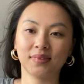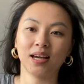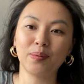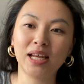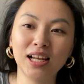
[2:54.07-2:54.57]
I
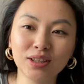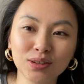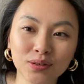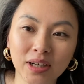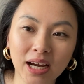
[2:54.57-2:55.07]
mean, it looks
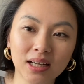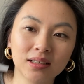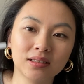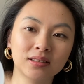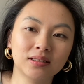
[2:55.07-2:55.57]
all right.
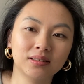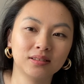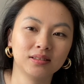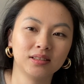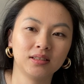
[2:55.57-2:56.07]

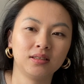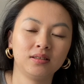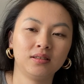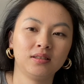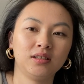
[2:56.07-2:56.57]

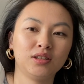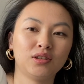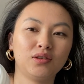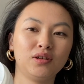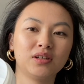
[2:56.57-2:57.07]
You know,
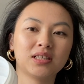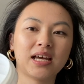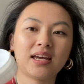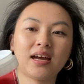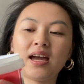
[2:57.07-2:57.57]
it looks
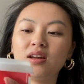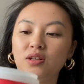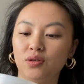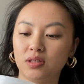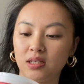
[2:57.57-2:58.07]
like I can
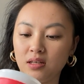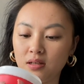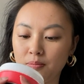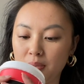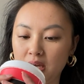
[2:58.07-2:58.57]
use it a
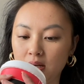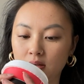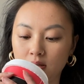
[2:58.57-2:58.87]
bit.